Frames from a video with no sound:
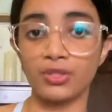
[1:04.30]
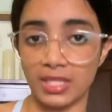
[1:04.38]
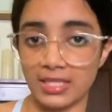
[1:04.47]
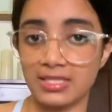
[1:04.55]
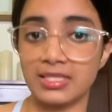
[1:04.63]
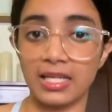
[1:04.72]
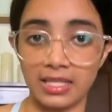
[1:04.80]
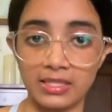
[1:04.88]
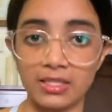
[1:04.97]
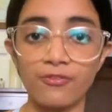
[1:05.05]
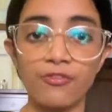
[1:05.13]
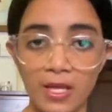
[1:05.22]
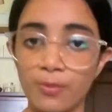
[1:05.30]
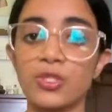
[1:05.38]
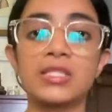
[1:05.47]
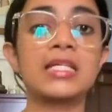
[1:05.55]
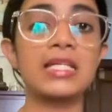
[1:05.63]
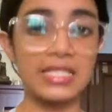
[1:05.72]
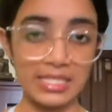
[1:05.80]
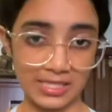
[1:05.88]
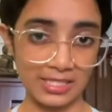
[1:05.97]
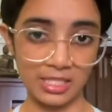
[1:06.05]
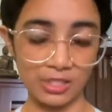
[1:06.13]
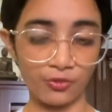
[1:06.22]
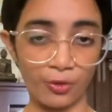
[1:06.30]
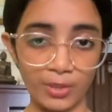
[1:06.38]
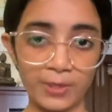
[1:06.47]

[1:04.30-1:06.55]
tests that I did, flame was the easiest for me.